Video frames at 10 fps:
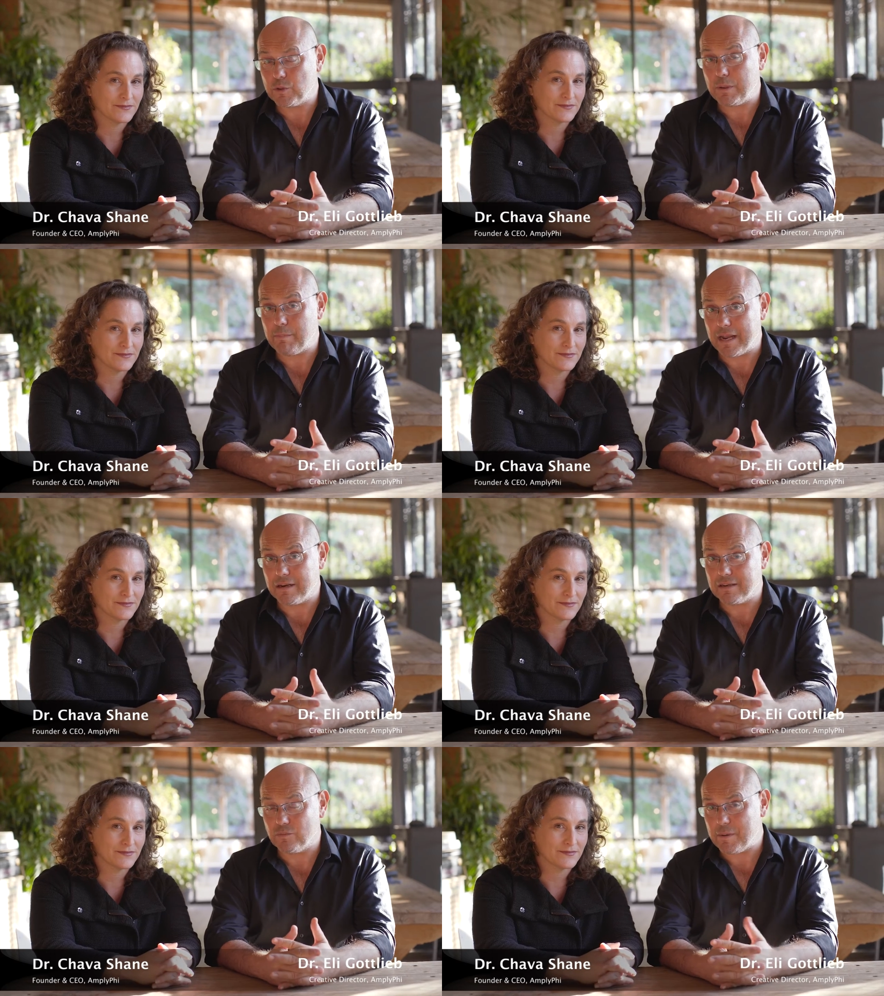Speaker 1: between men
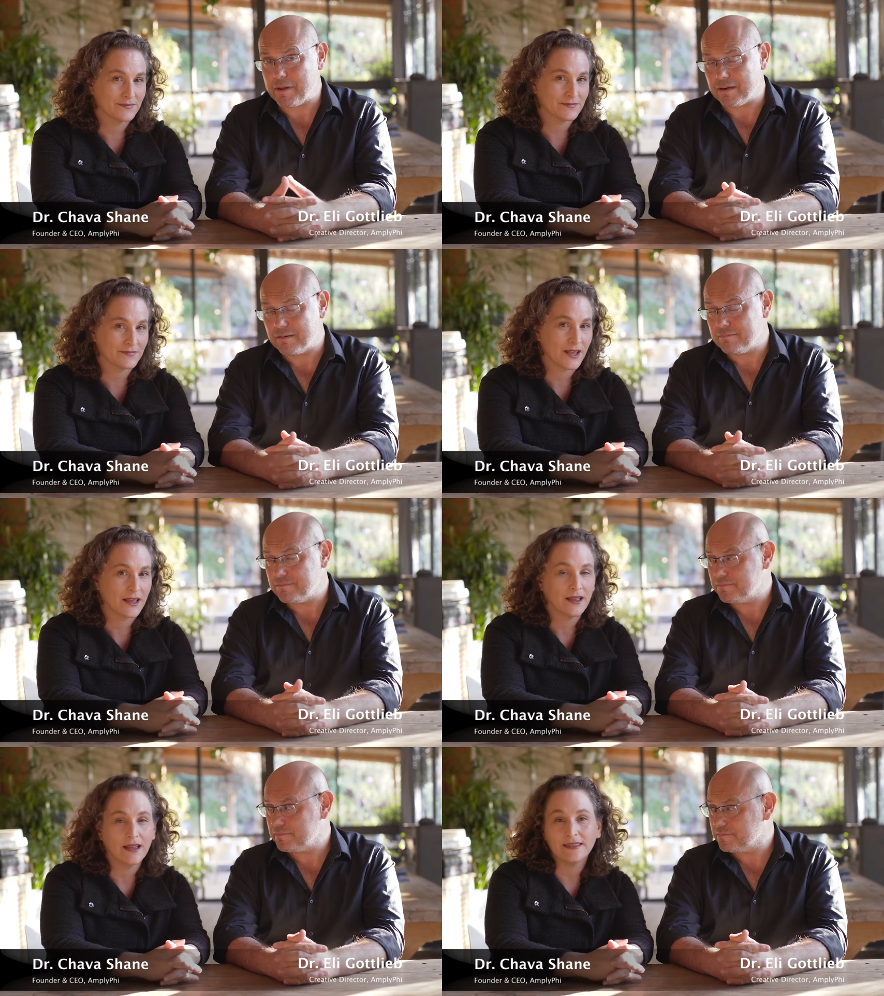and women.
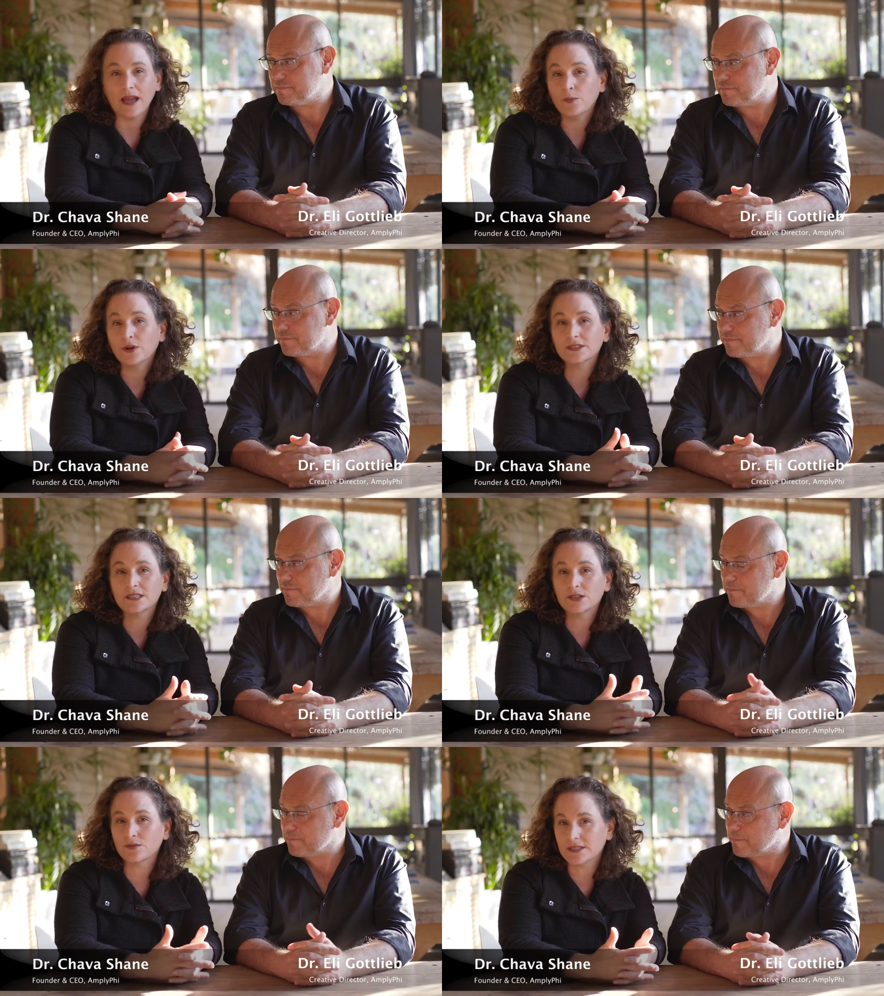
Speaker 2: And that brings
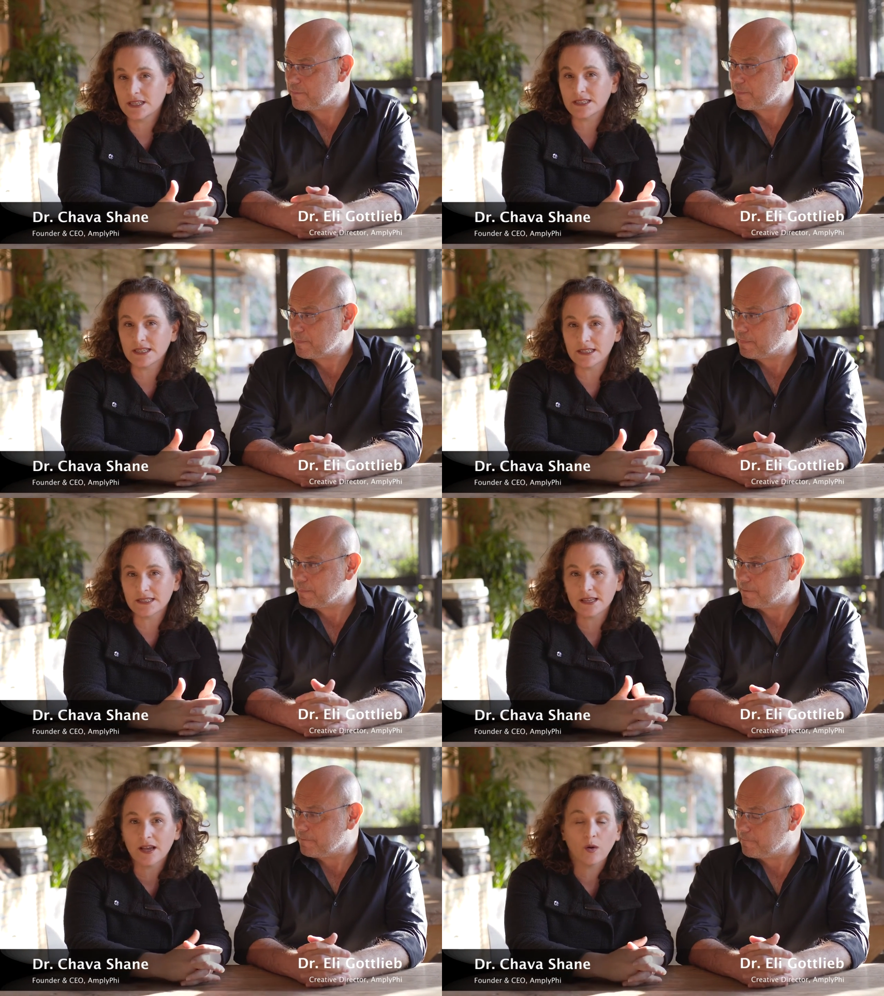us to
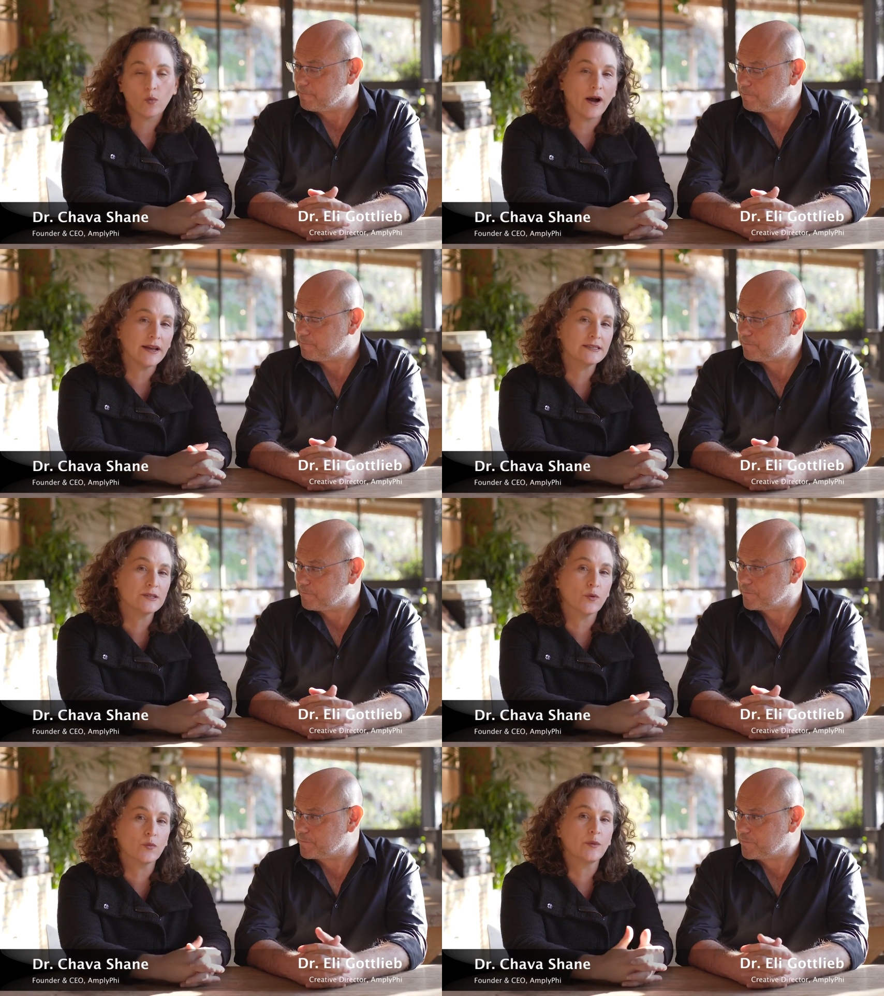resistance. Why is
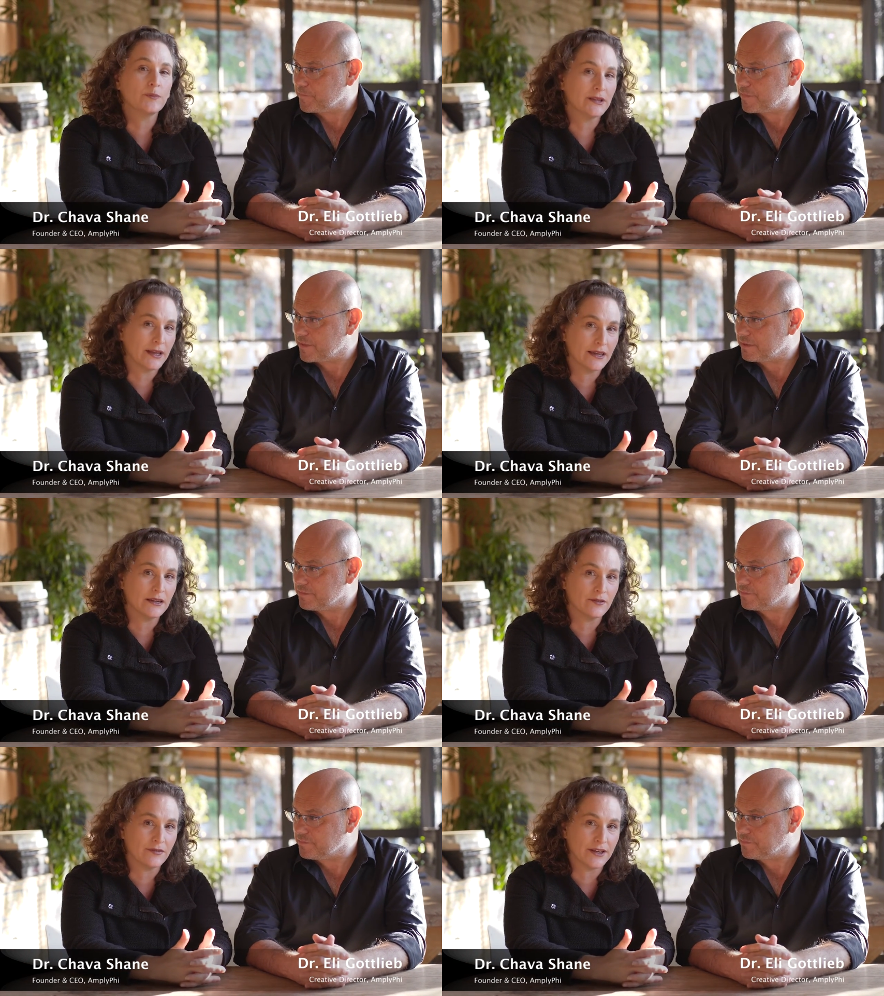it when we plan
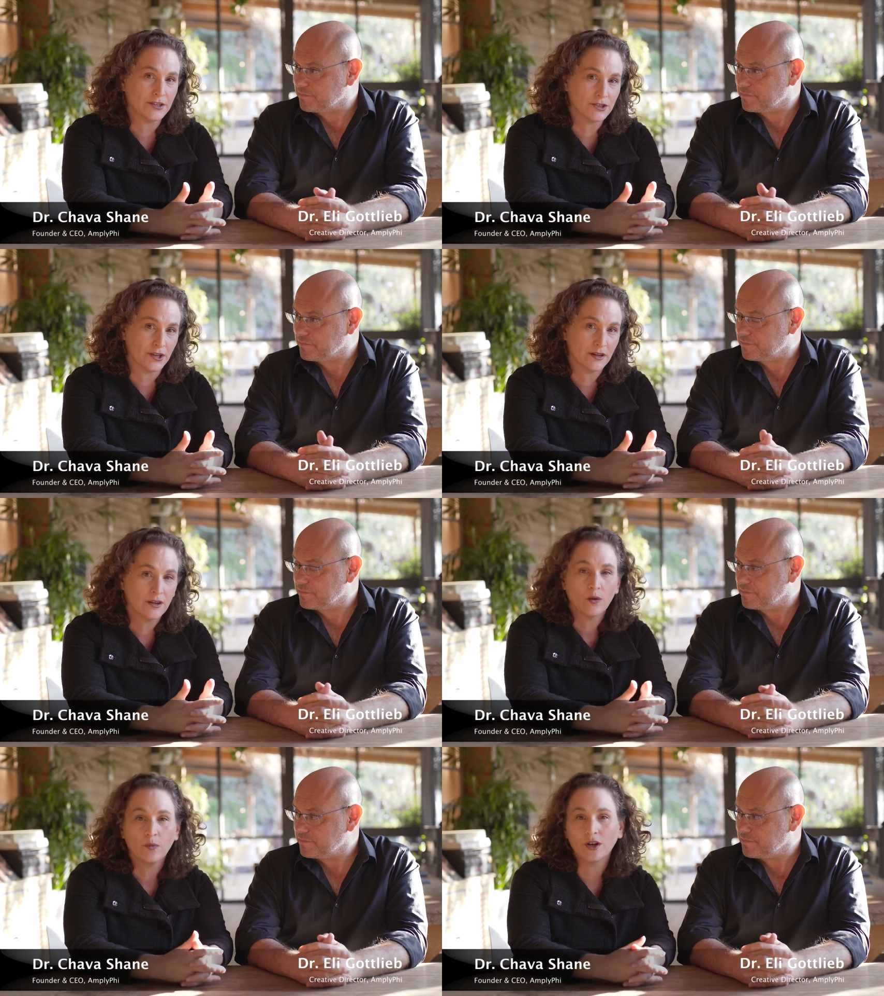innovation,
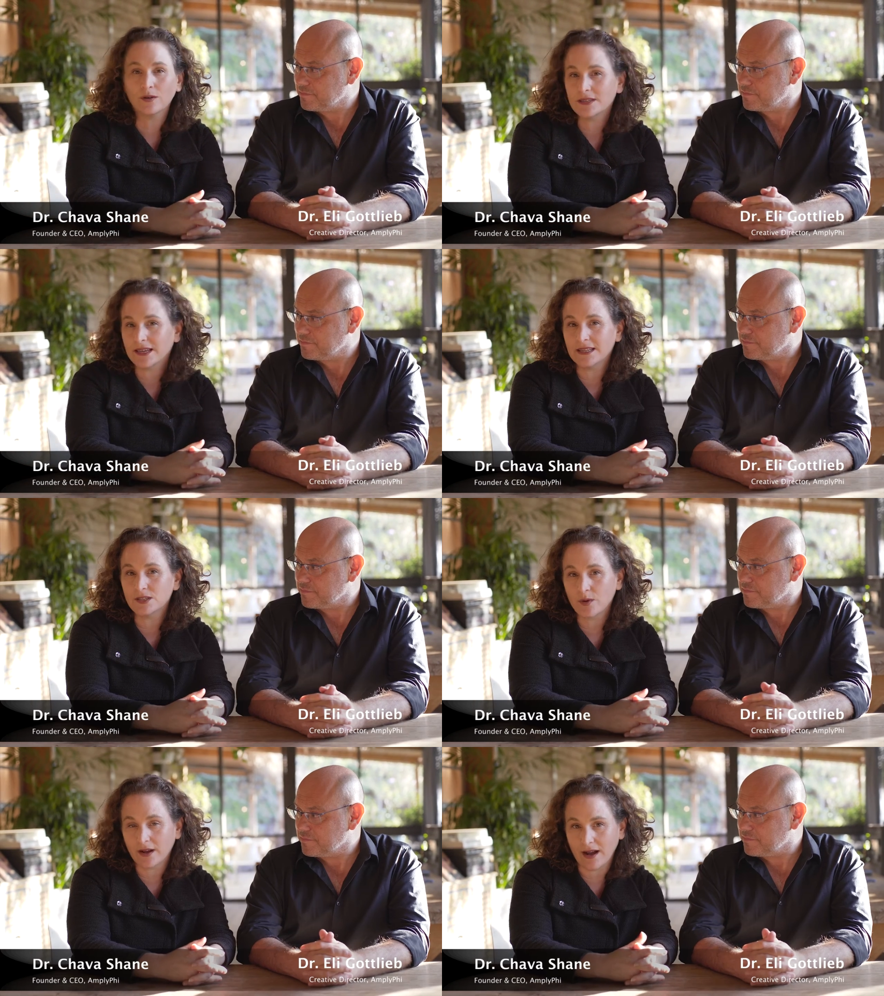we don't take
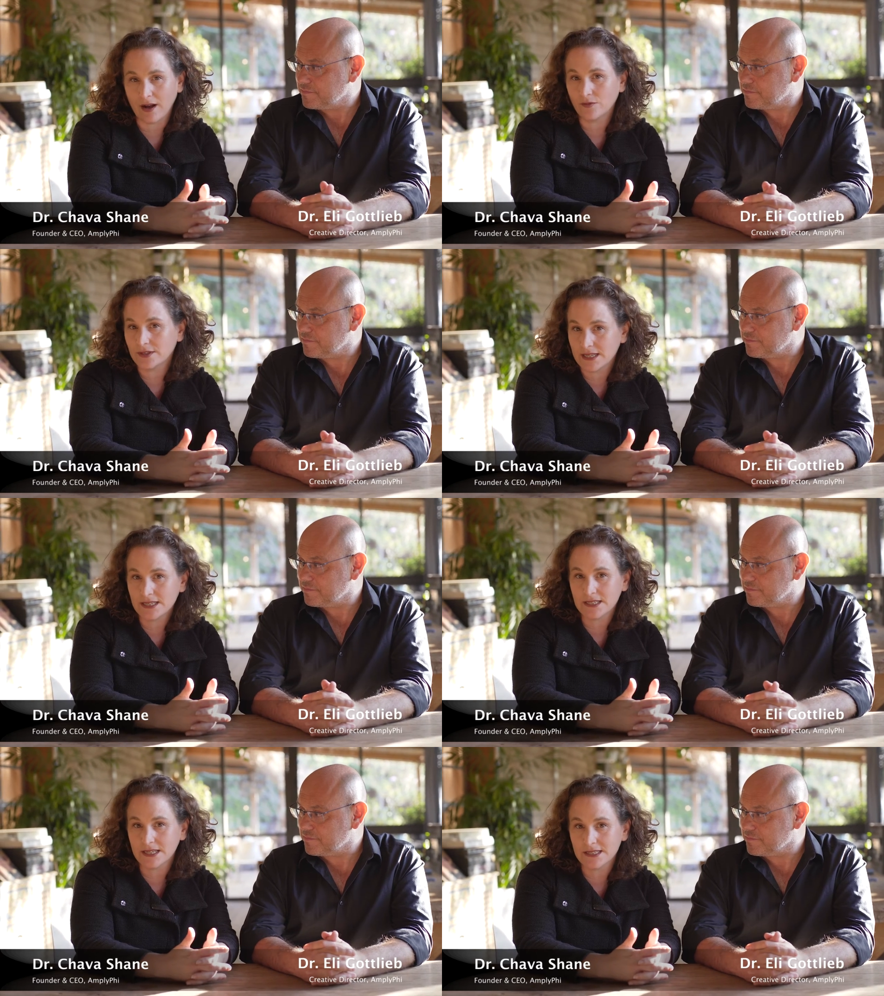into account
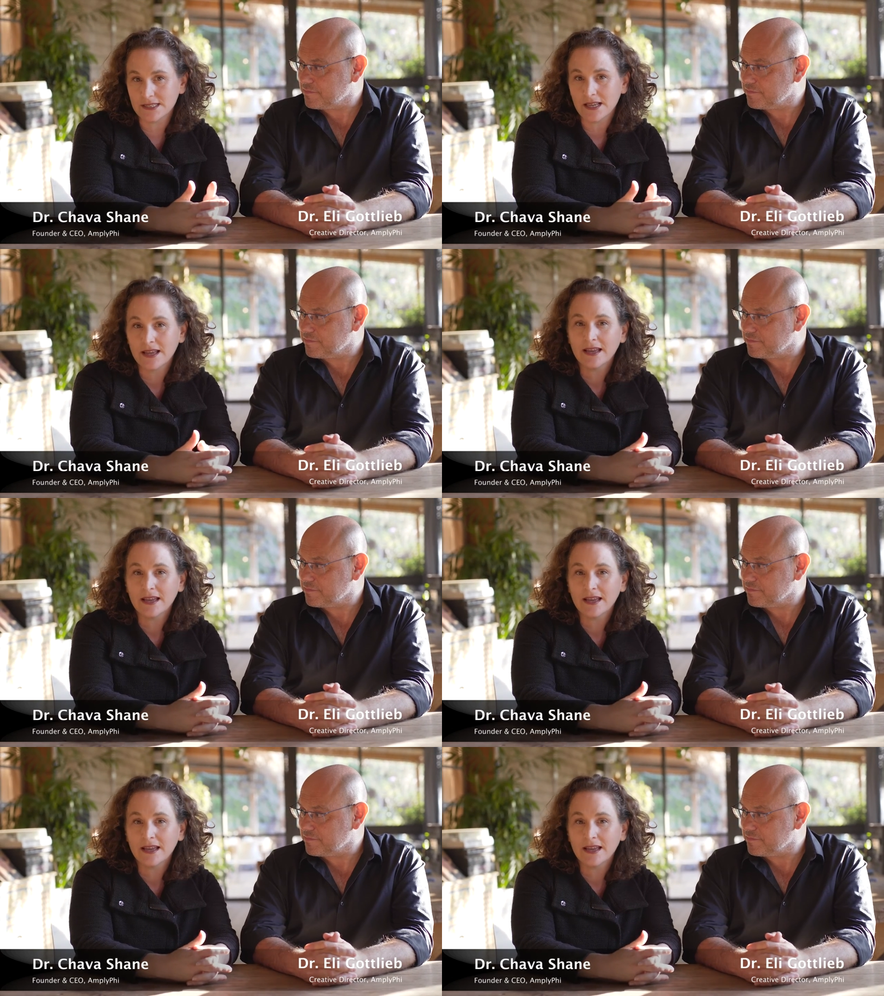resistance?